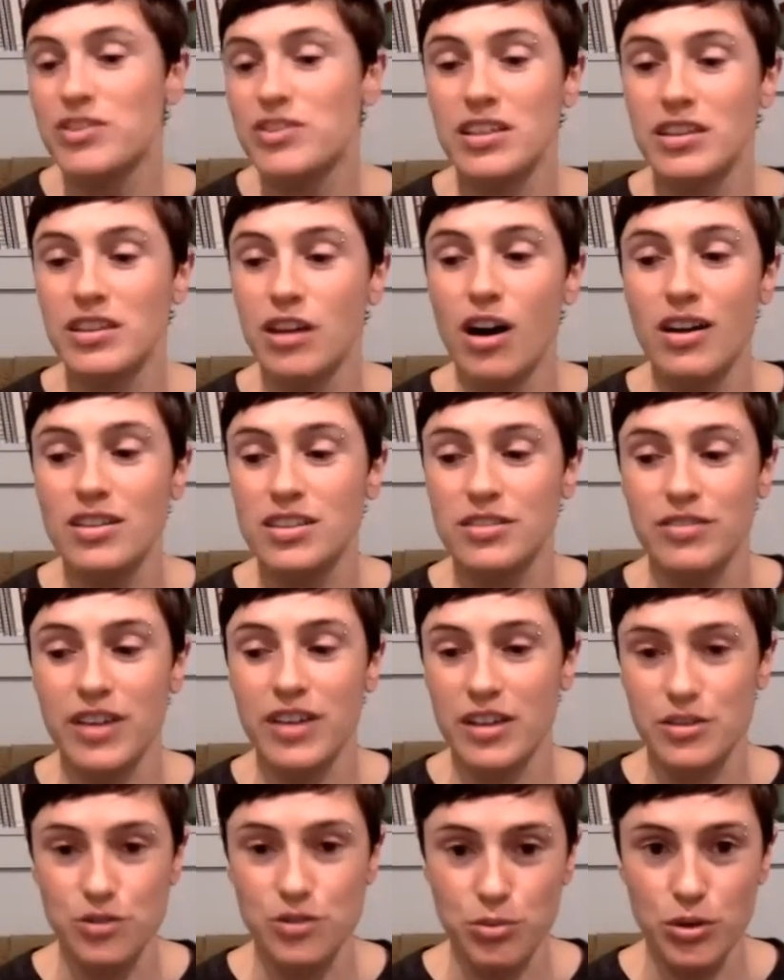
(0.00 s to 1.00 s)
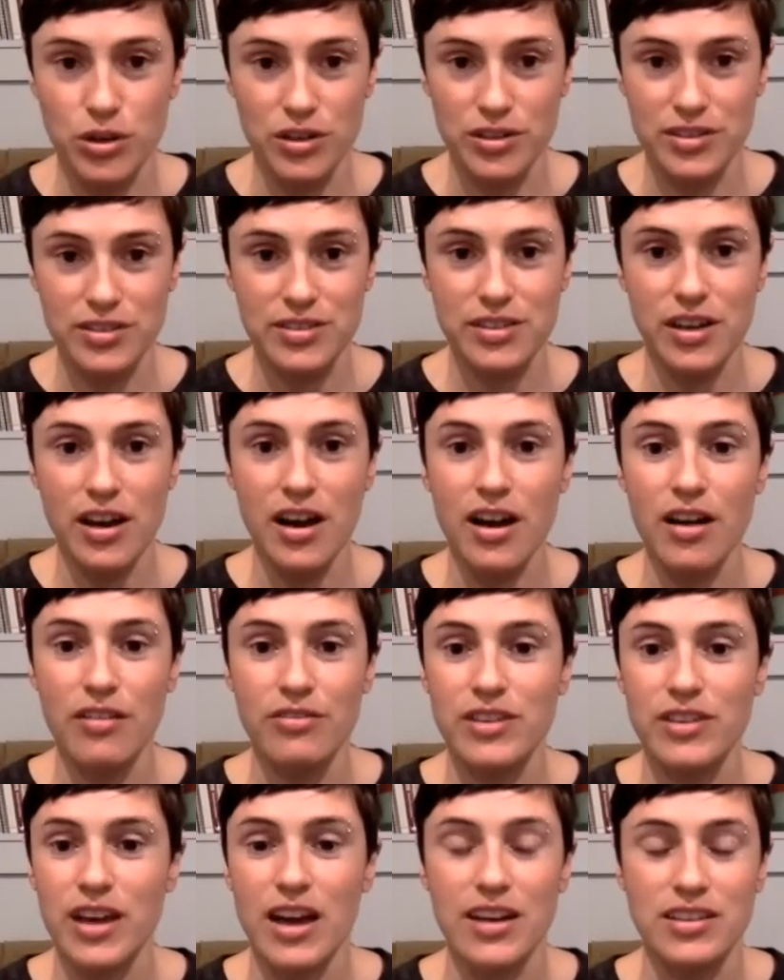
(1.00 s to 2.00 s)
I mean, we've seen lots of case reports
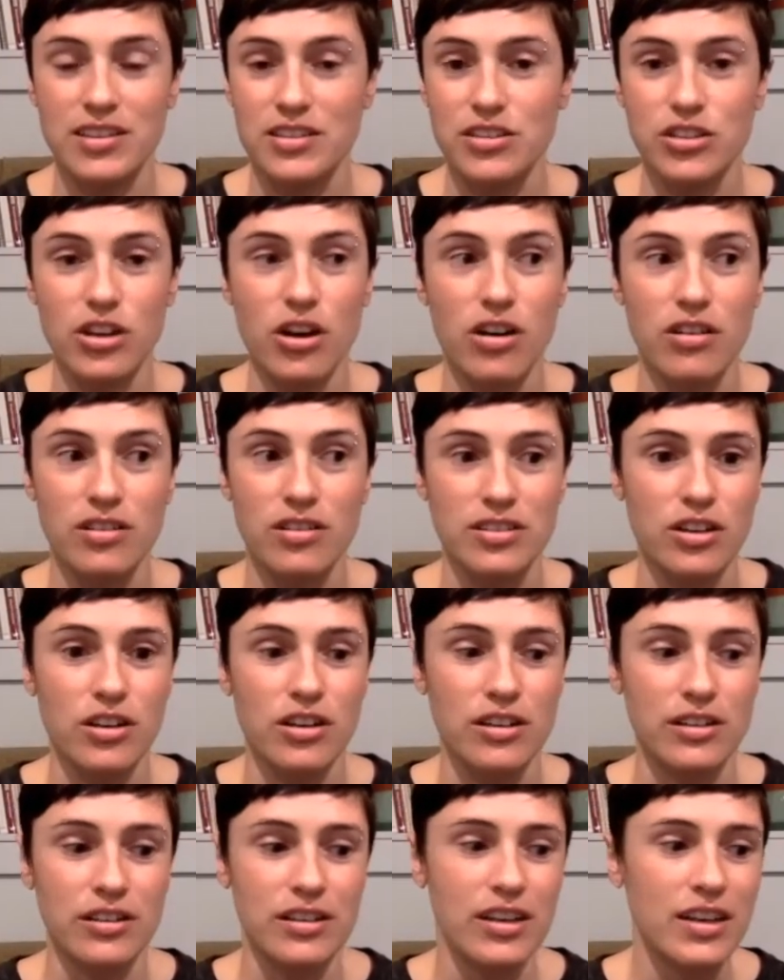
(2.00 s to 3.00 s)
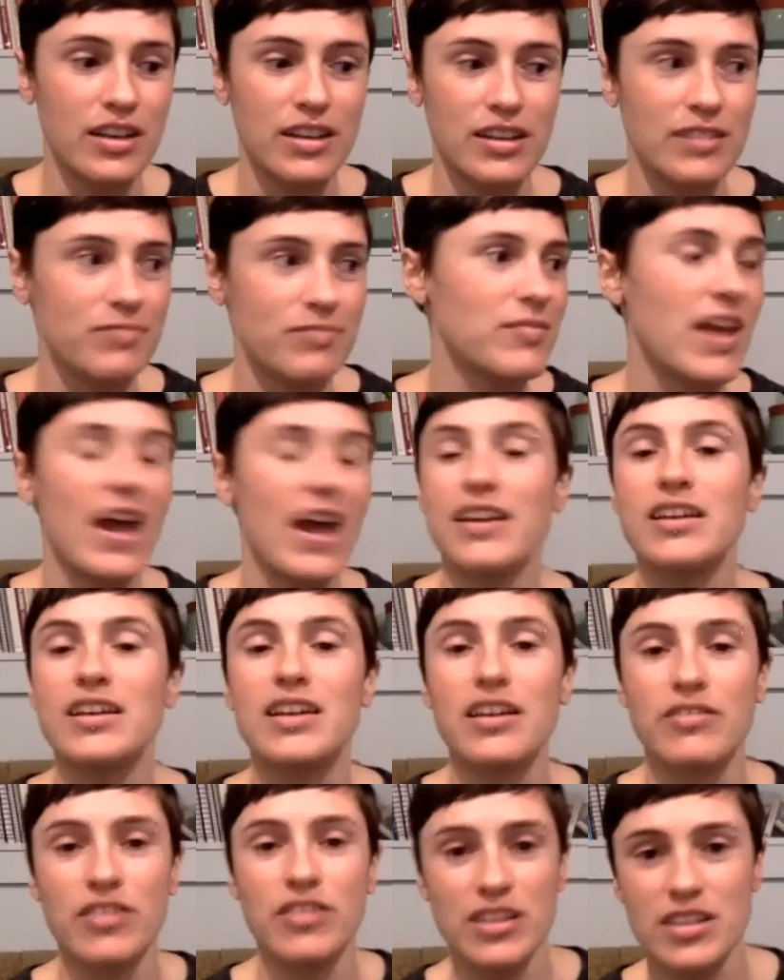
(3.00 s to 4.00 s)
of cats and dogs on
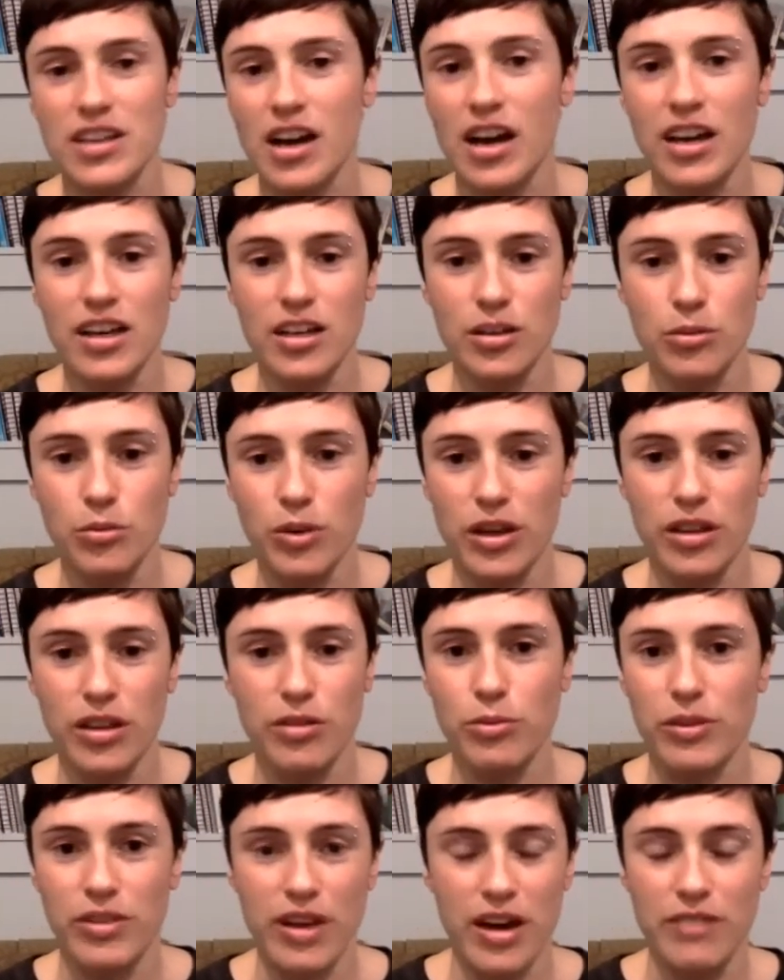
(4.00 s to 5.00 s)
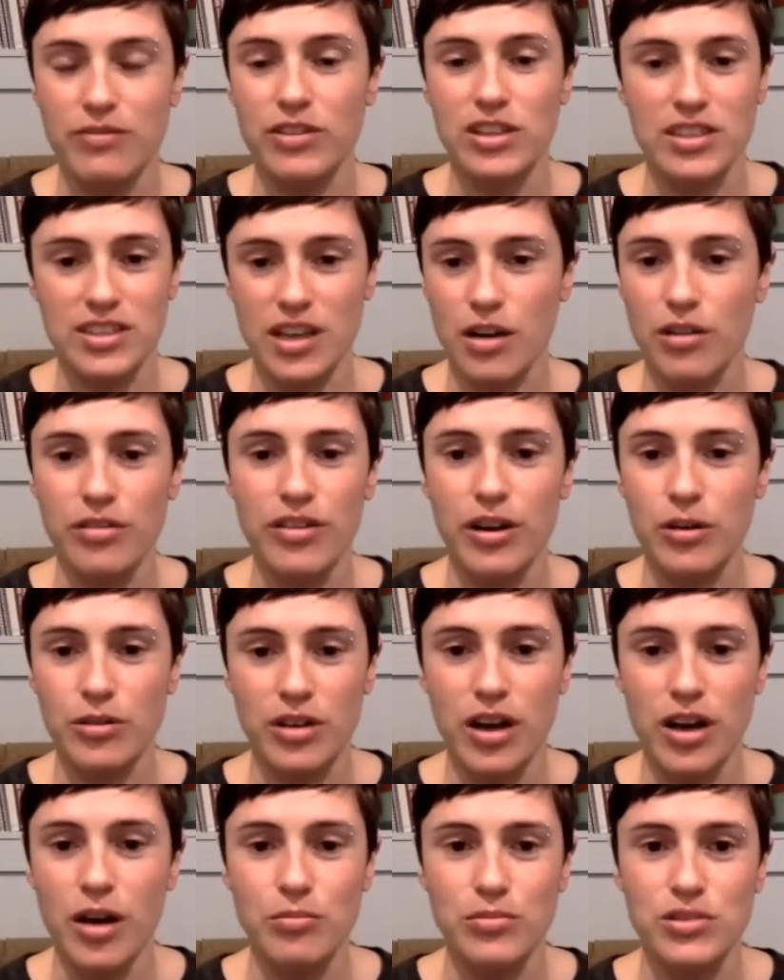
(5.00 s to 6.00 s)
any given diet with adverse health
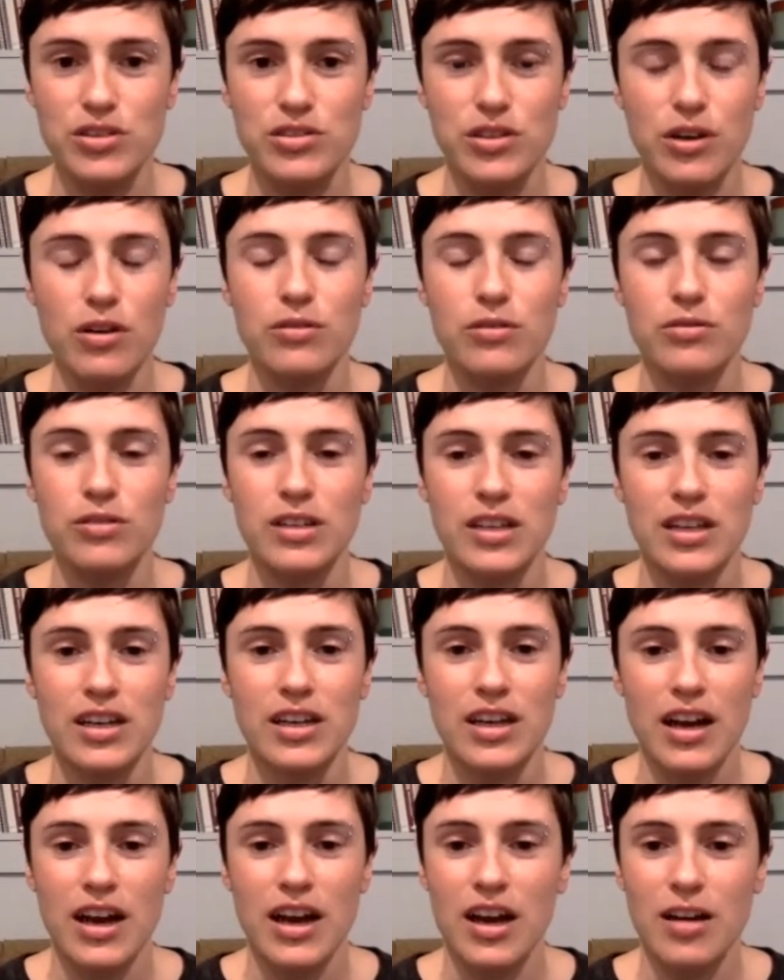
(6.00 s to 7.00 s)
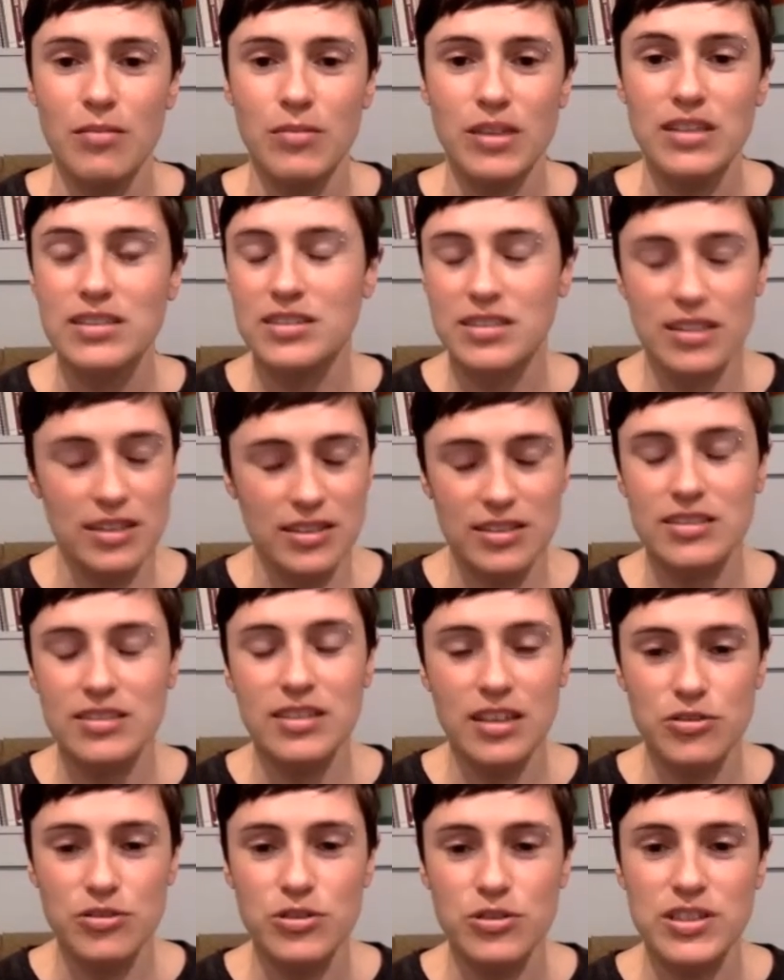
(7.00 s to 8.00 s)
outcomes. So it's
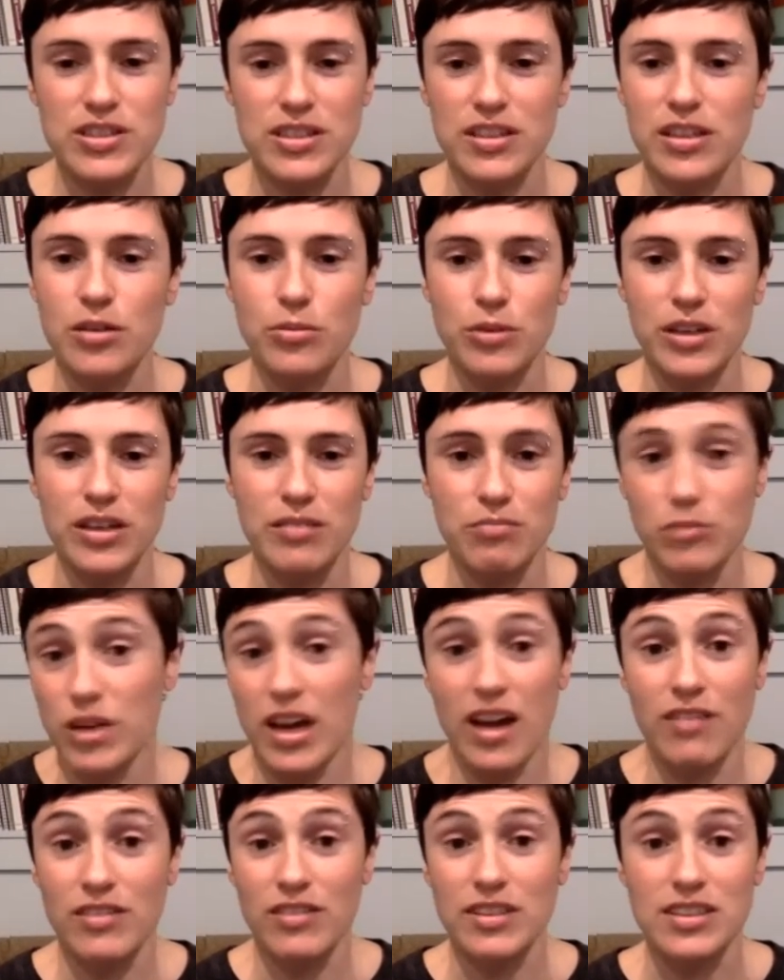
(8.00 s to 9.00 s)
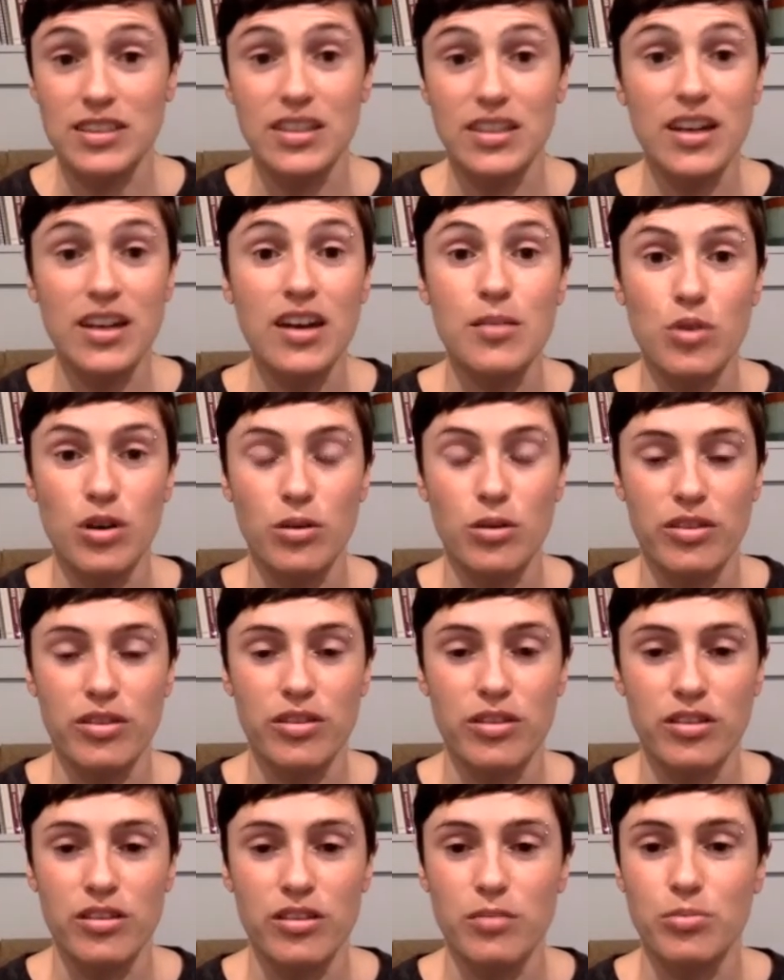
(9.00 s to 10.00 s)
interesting that we haven't seen any more with
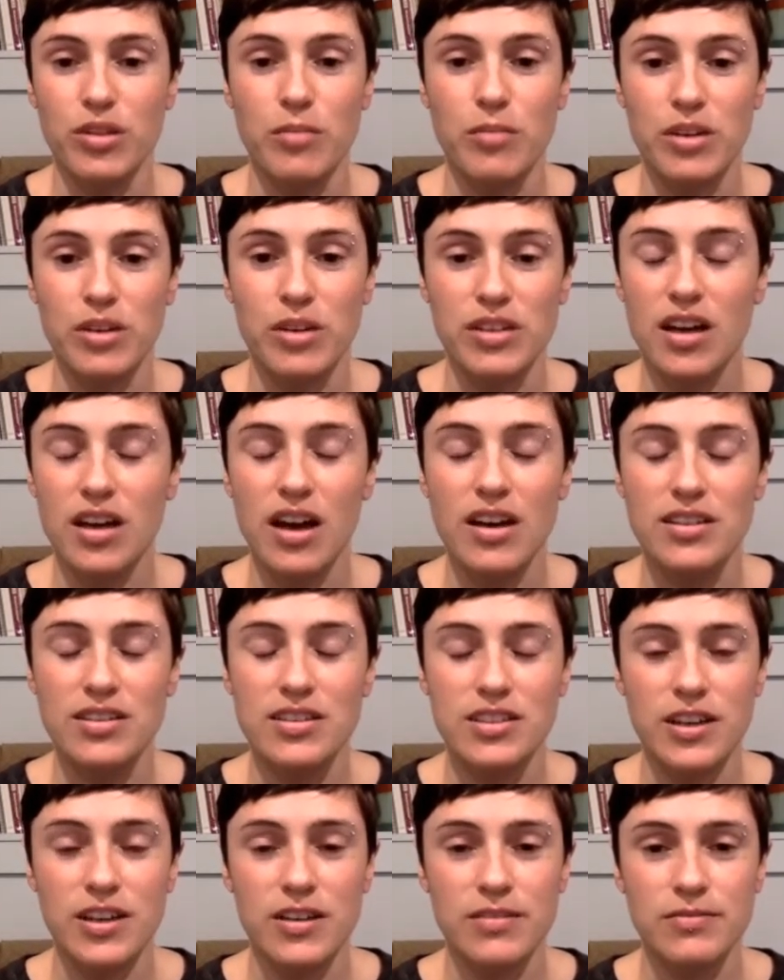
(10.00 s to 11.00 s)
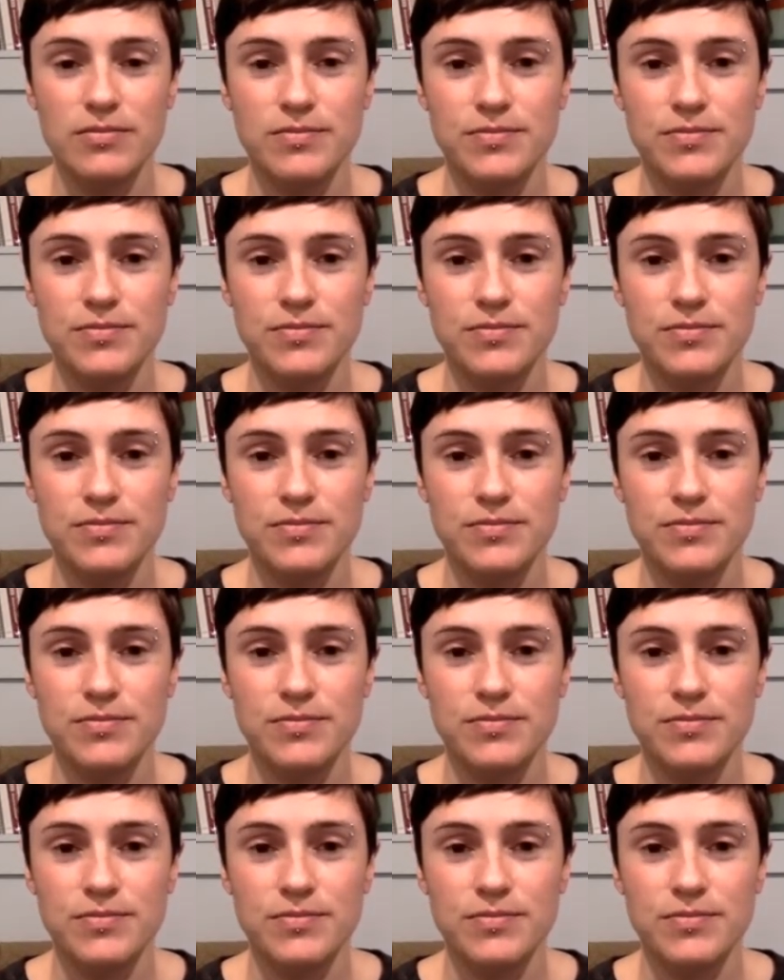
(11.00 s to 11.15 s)
the plant-based diets yet.